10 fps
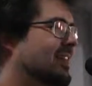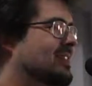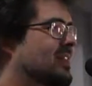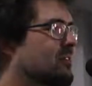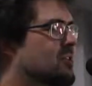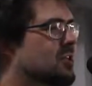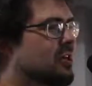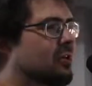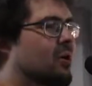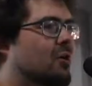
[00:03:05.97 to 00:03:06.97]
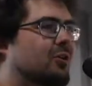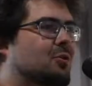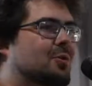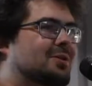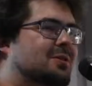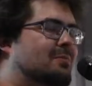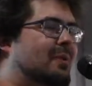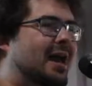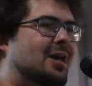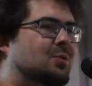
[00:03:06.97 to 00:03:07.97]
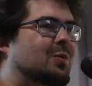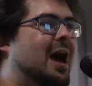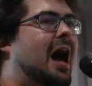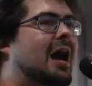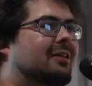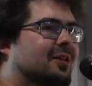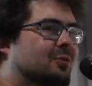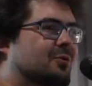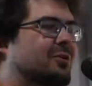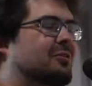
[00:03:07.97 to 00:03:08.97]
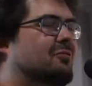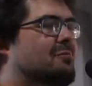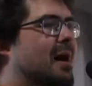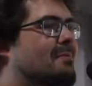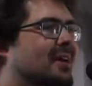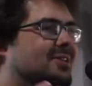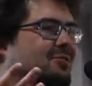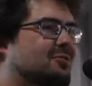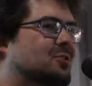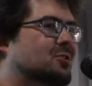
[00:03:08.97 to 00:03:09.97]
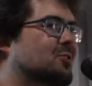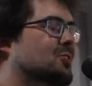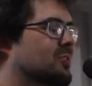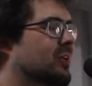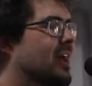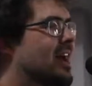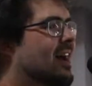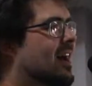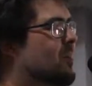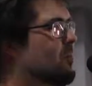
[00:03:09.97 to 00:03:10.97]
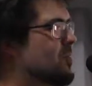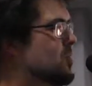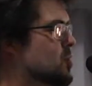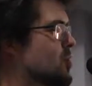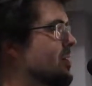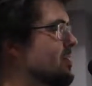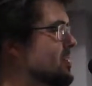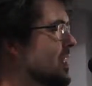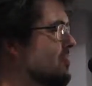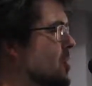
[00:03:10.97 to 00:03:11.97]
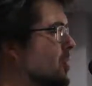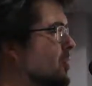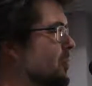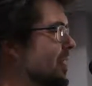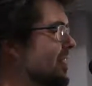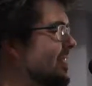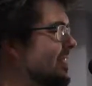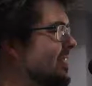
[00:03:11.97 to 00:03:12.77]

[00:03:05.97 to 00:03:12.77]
Instead of just clawing you into bed with a highlight reel of my best features. Look, I don't want the trailer to give it all away.